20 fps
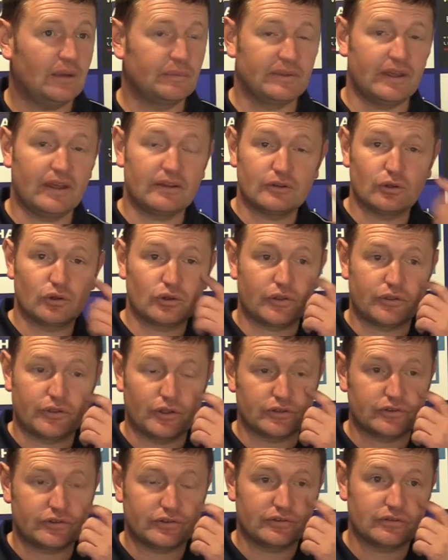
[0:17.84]
Yeah, look,
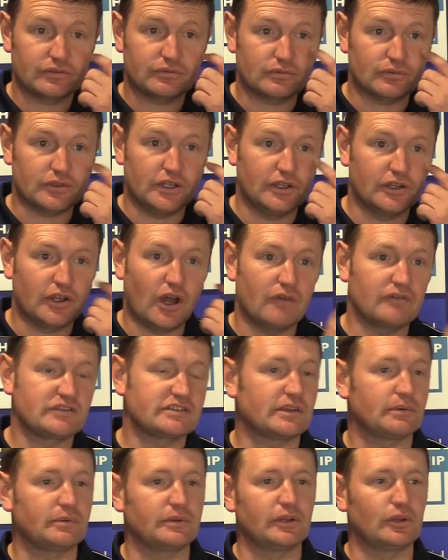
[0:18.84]

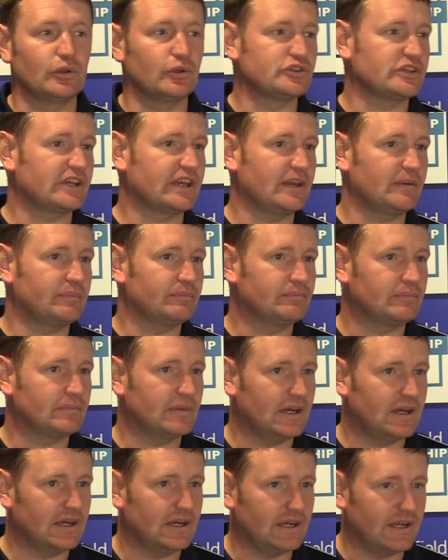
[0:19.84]
obviously when you lose a game
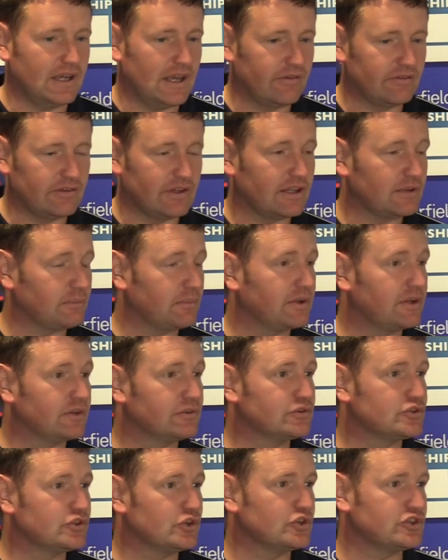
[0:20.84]
heavily like we did
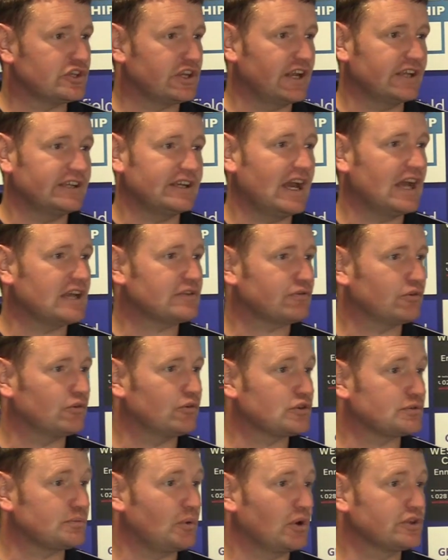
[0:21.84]
on Tuesday night, you ask for a
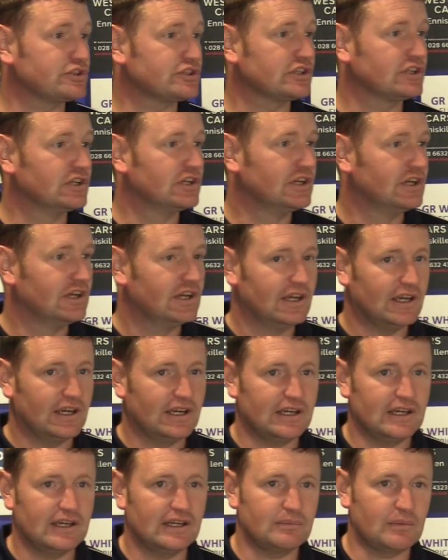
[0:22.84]
response.
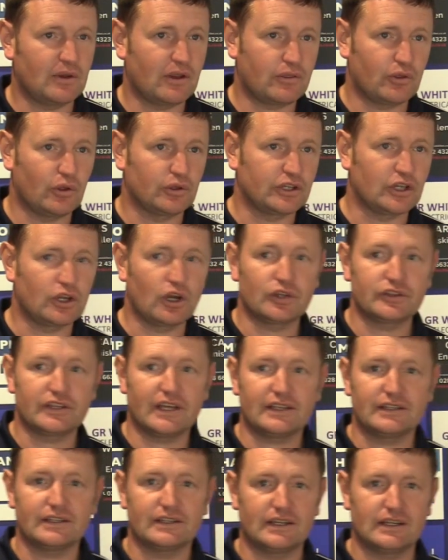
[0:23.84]
And I thought you got
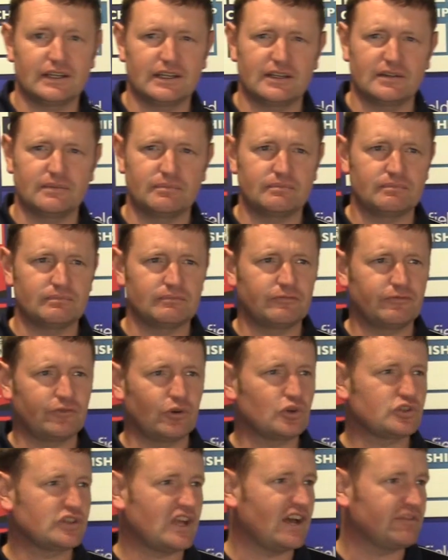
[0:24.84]
that.
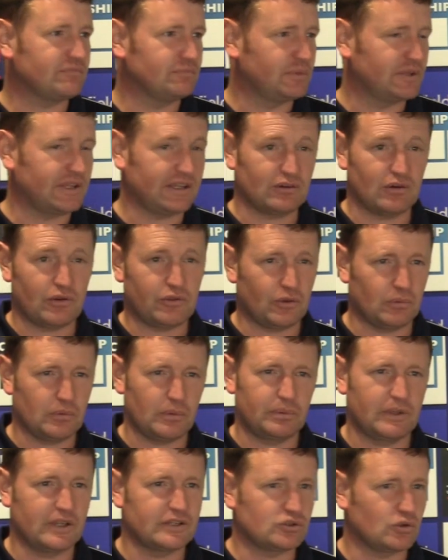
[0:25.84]
First half in particular, I thought
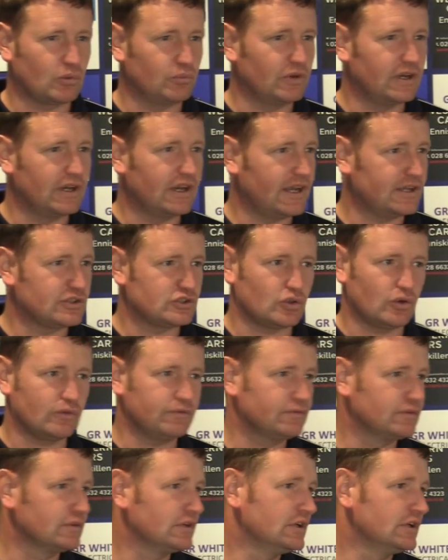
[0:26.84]
we played some really nice stuff.